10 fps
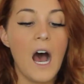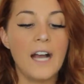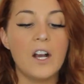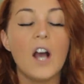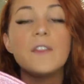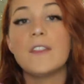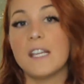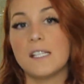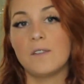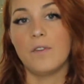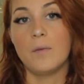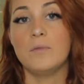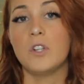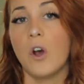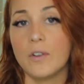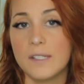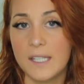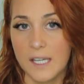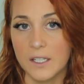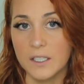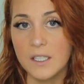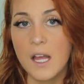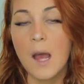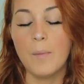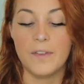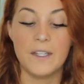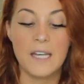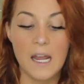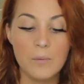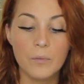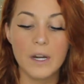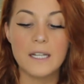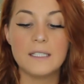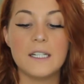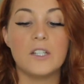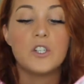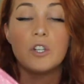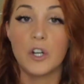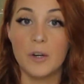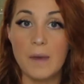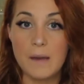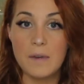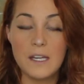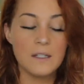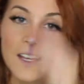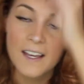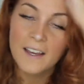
I got this from Dolls Kill, but the name brand is Sugar Baby.